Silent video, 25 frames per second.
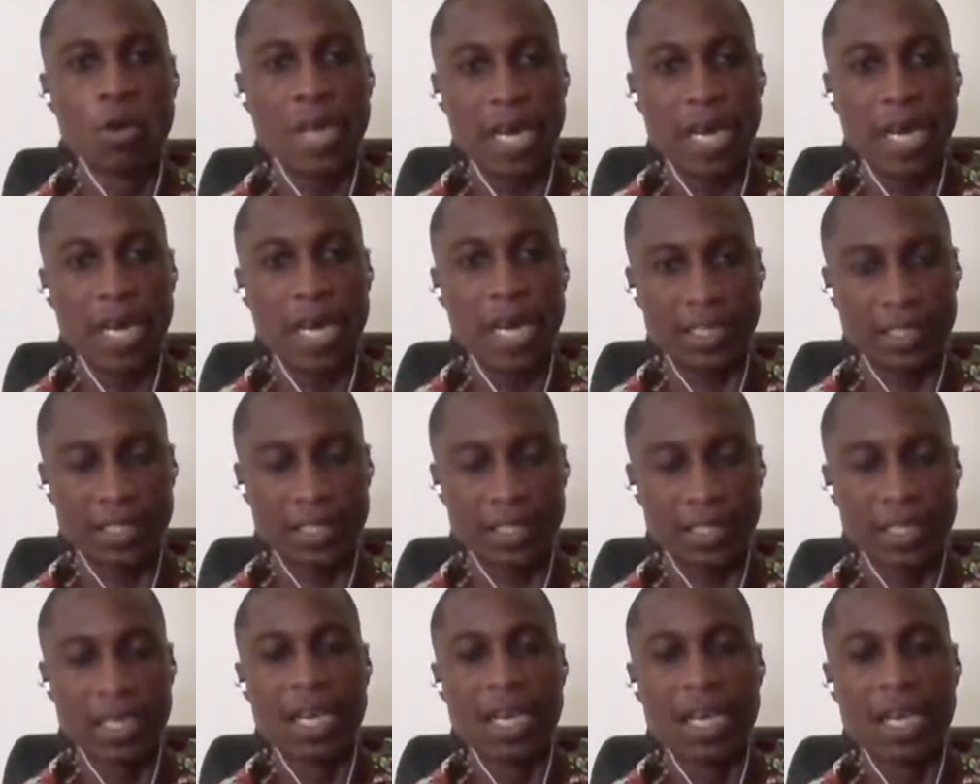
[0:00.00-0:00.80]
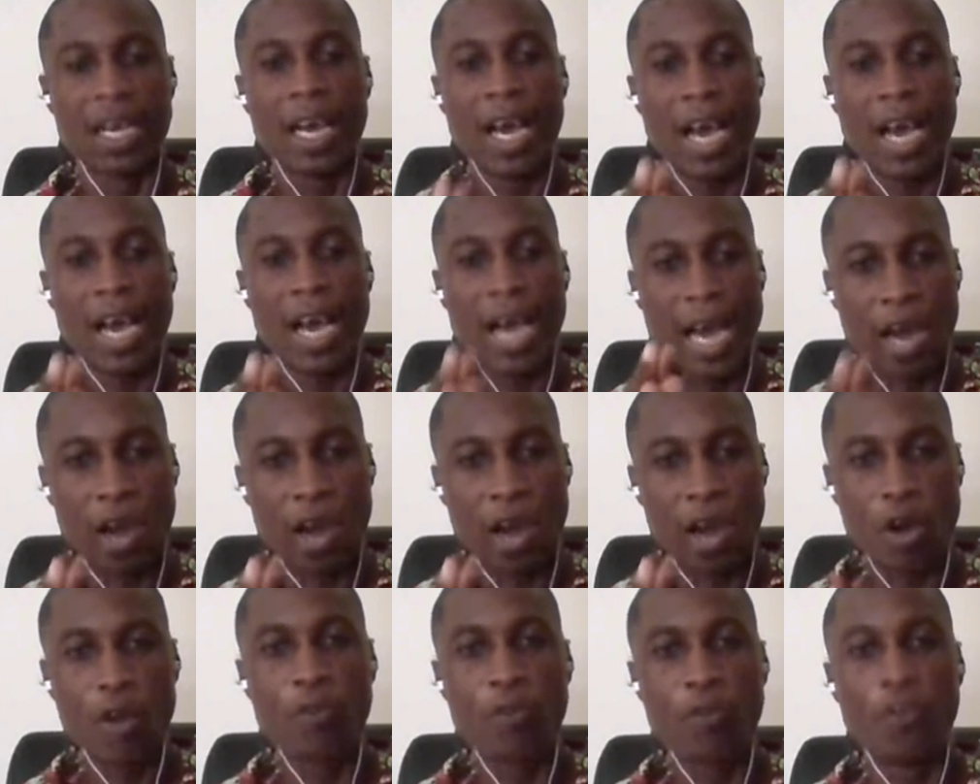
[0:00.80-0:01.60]
the coal ash,
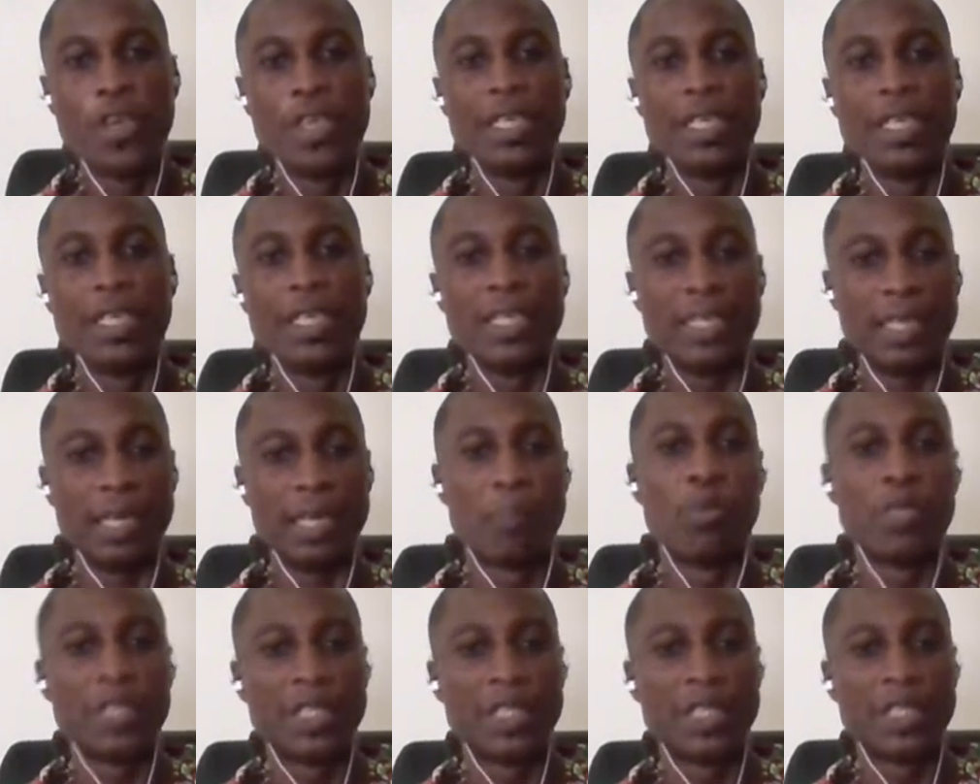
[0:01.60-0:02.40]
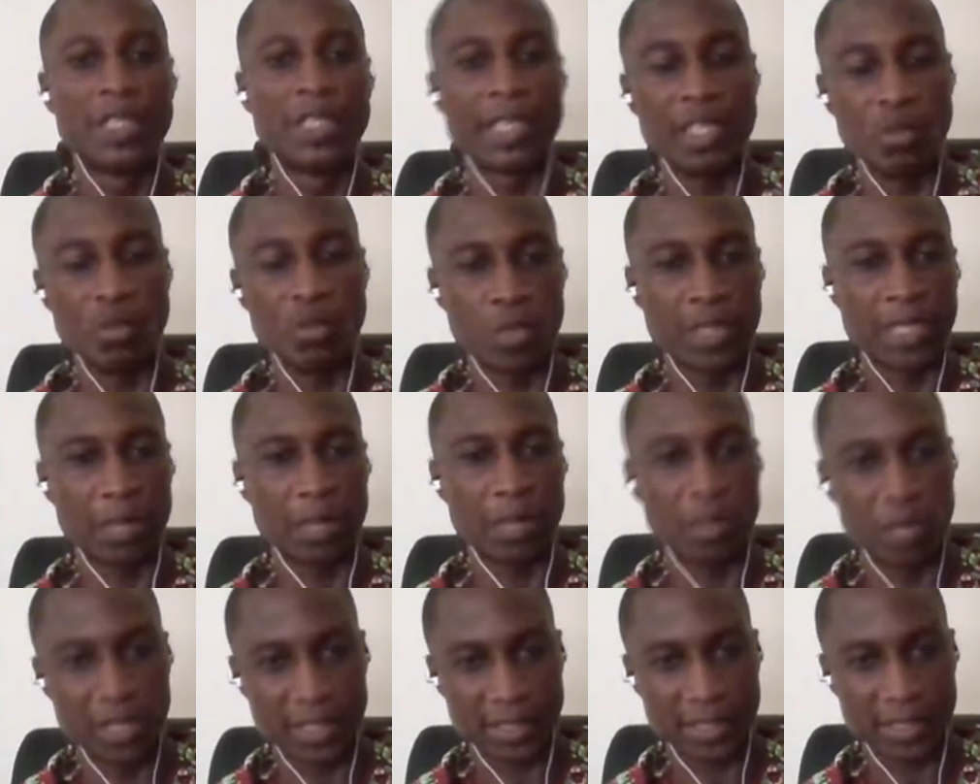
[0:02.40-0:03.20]
are often deposited
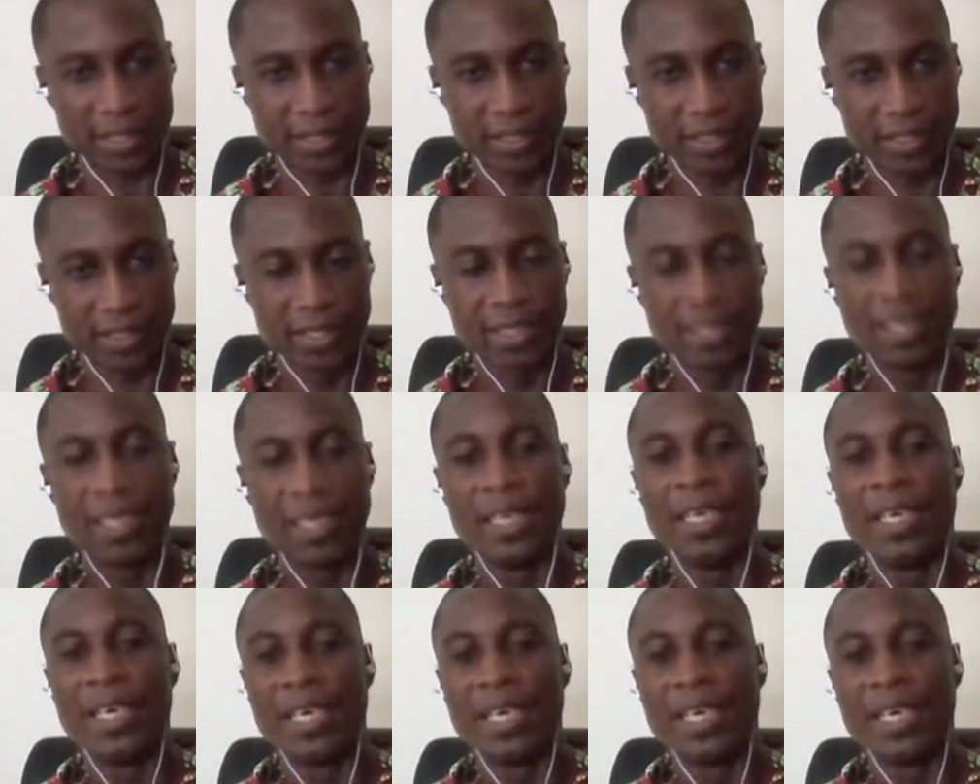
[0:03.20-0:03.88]
in water bodies.